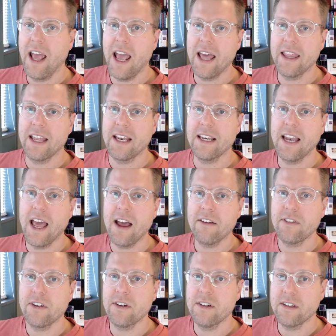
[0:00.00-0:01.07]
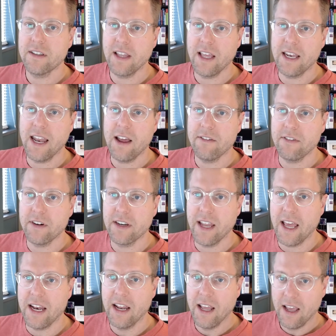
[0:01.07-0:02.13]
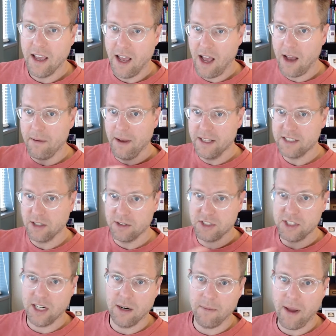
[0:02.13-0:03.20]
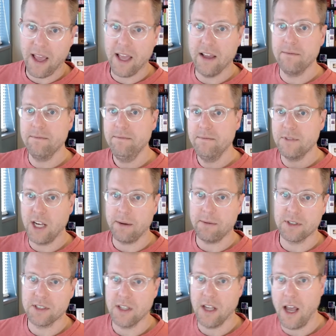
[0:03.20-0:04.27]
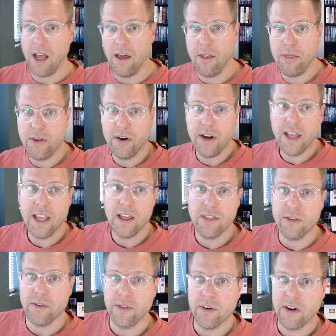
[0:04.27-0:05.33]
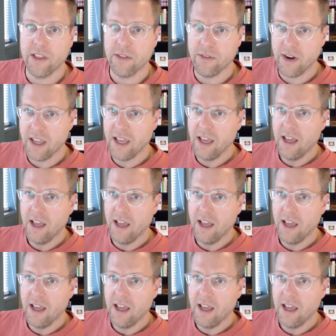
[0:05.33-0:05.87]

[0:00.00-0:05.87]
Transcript: And they never did. And so Jeremiah chapters 30 through 33,